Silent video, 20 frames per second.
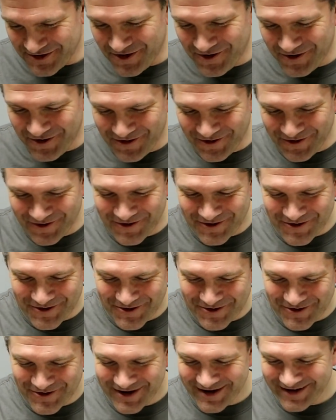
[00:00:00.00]

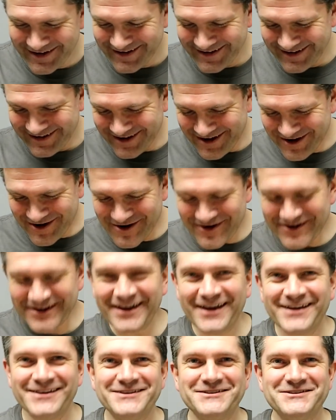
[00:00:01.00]
Oh,
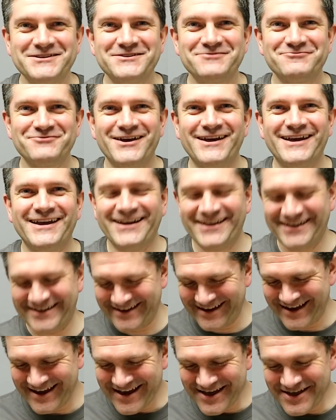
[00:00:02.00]
okay, this is
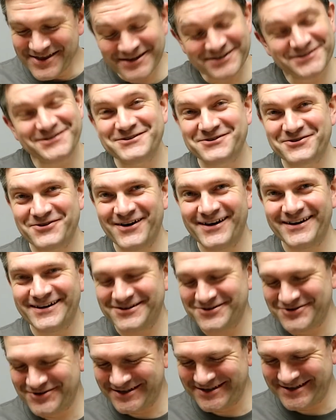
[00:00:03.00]
really this is quite
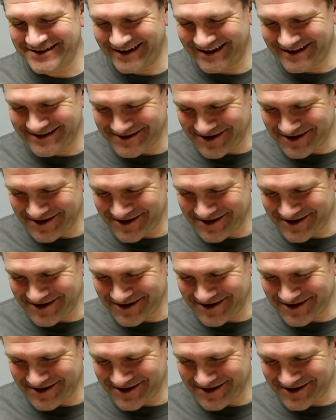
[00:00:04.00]
interesting.